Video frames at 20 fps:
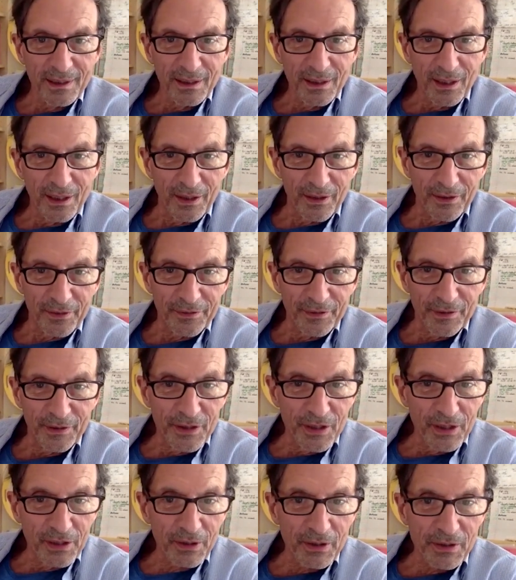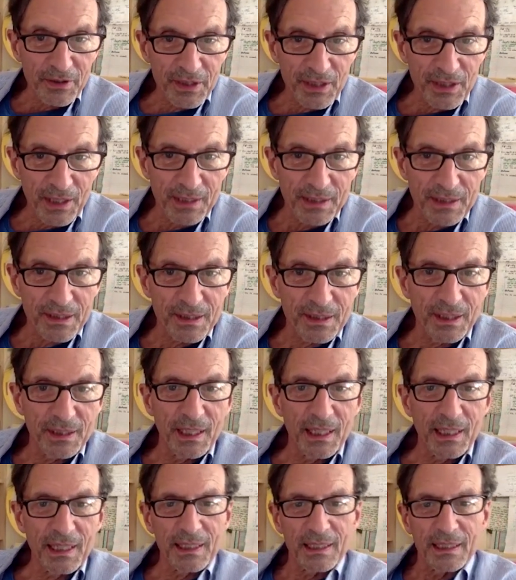of neuroscience
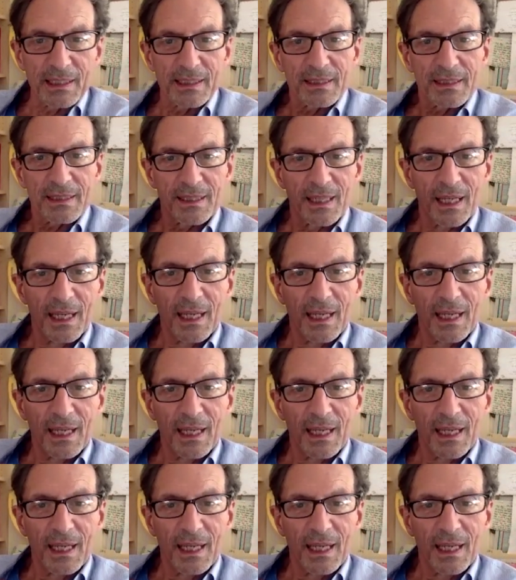today is